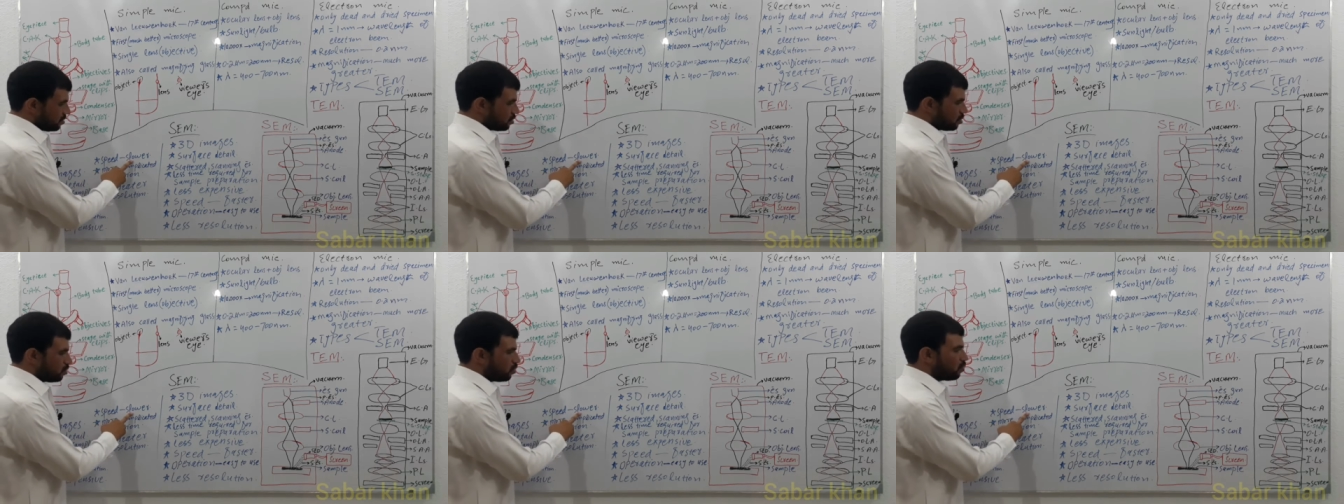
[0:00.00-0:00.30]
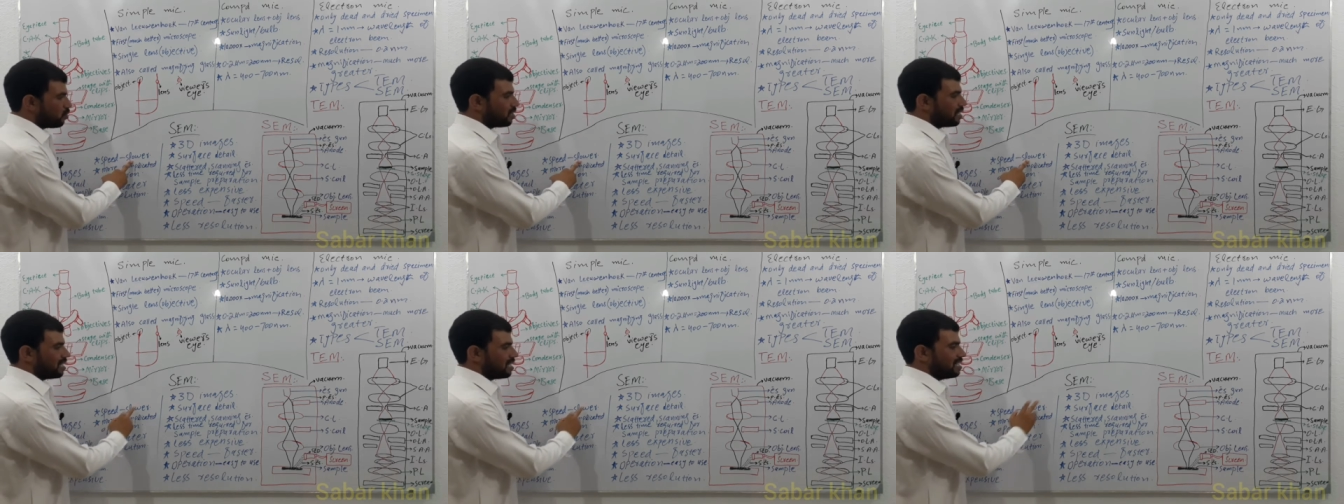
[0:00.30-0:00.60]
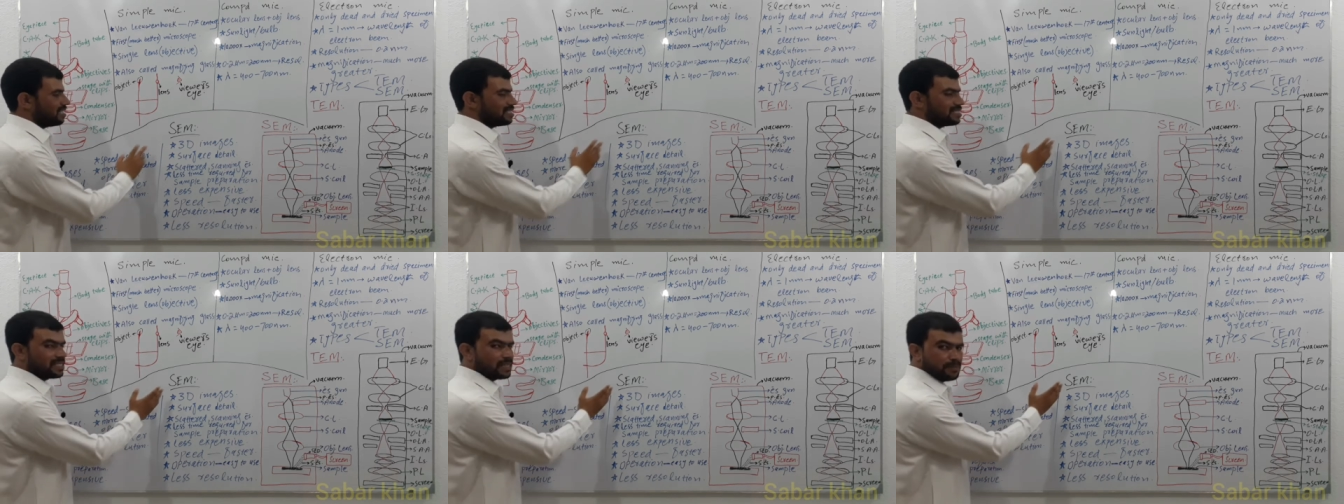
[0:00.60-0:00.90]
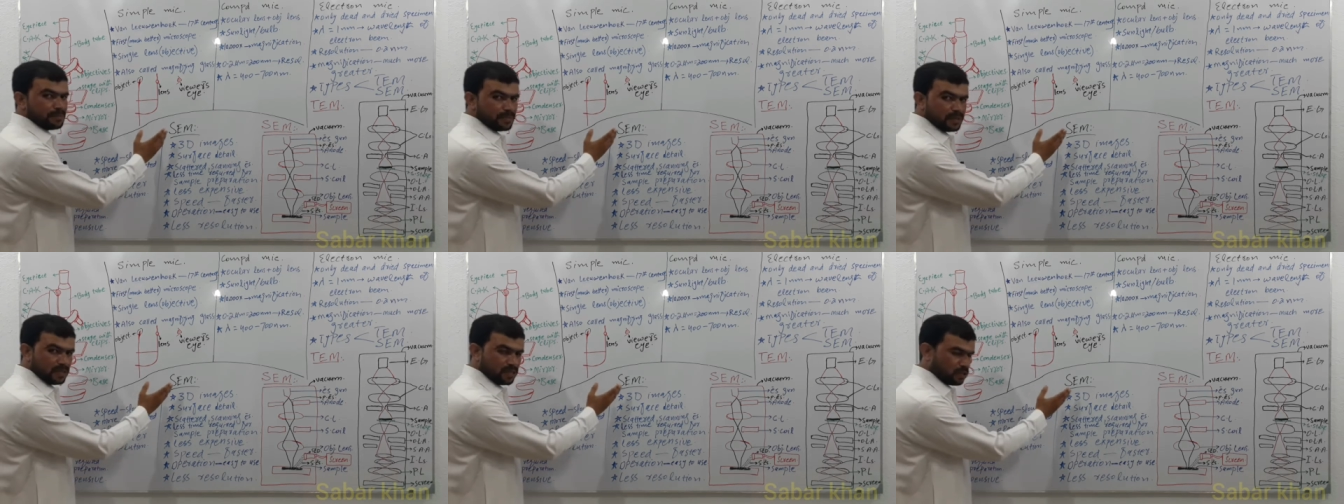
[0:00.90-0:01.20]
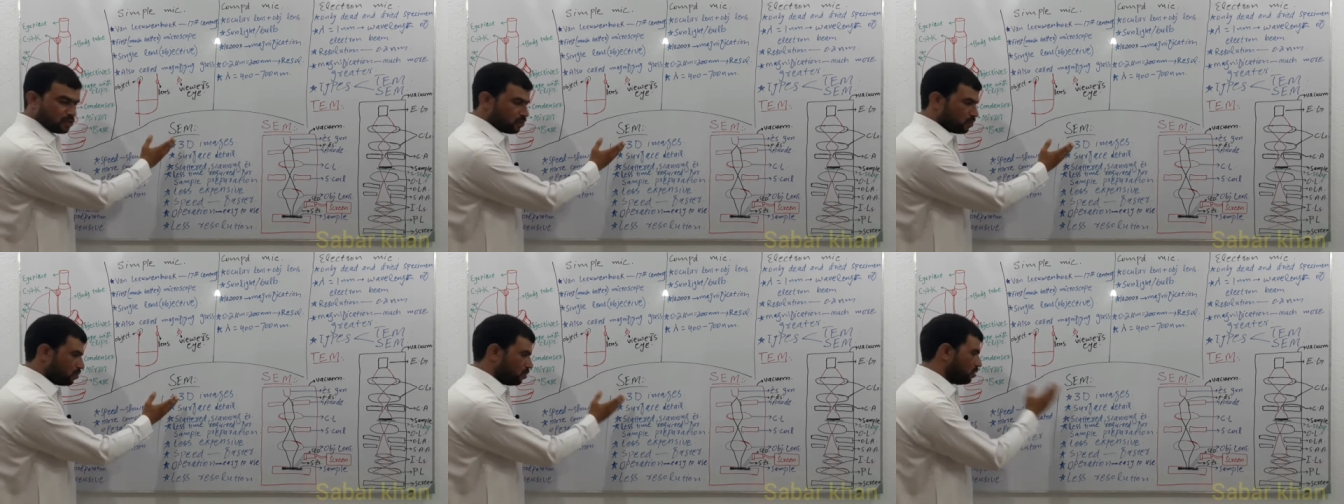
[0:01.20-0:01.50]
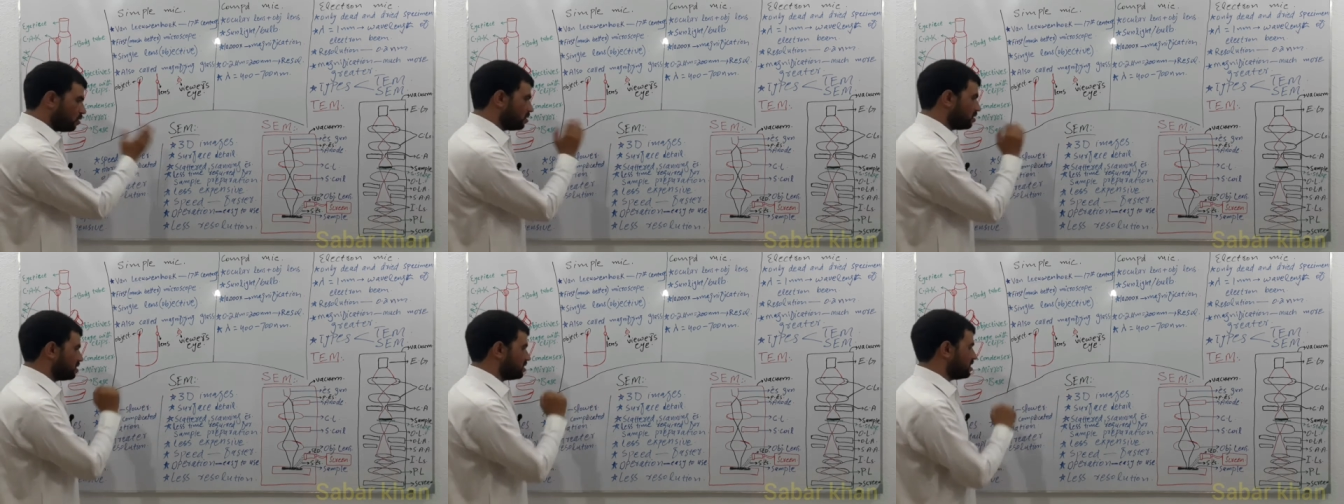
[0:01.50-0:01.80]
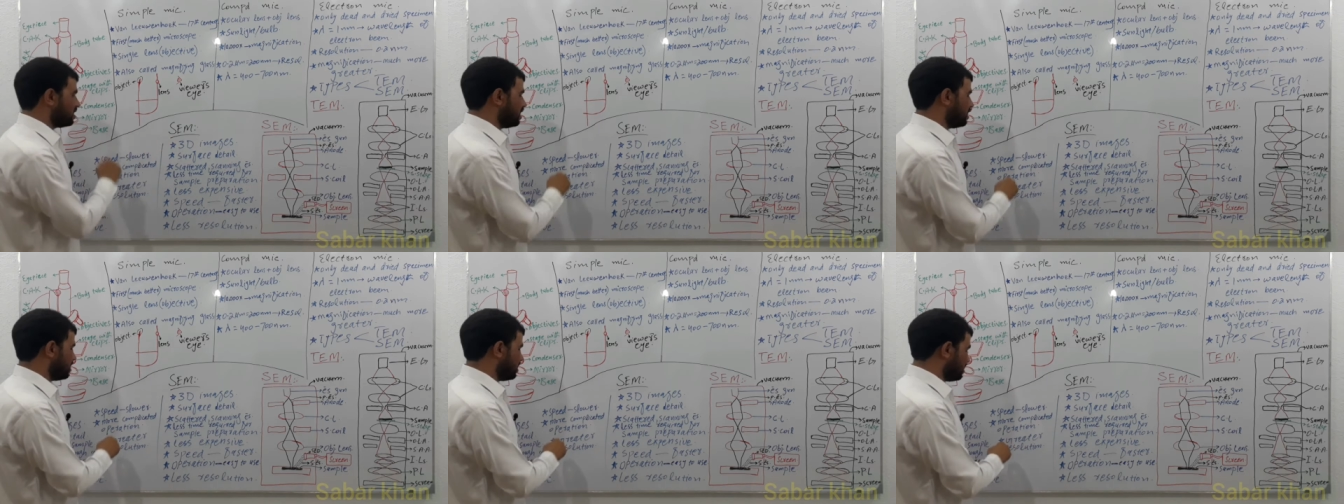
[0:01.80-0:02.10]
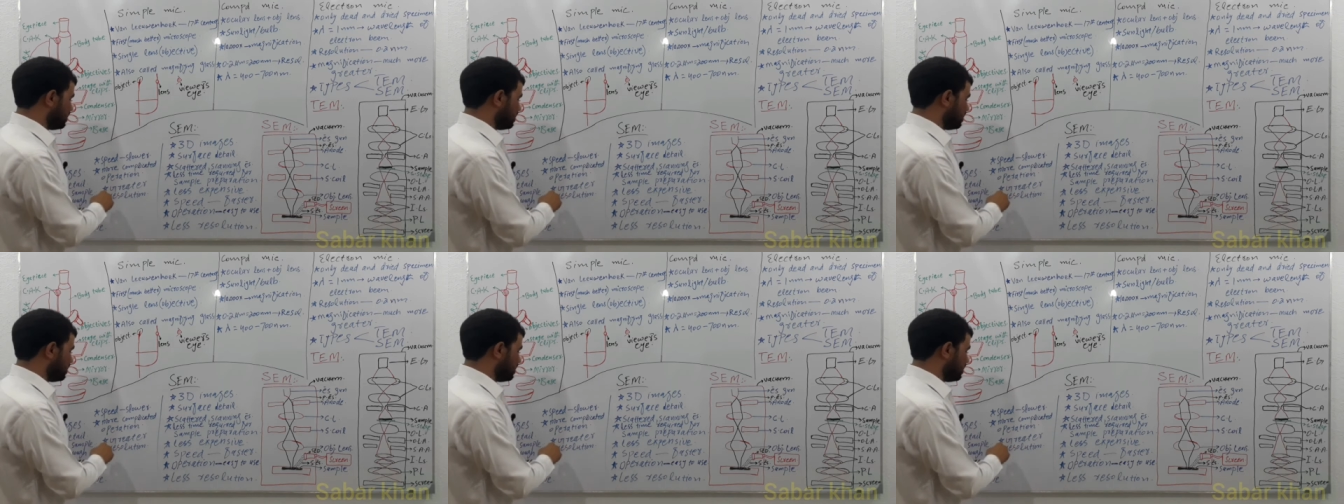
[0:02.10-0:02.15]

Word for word: slower as compared to scanning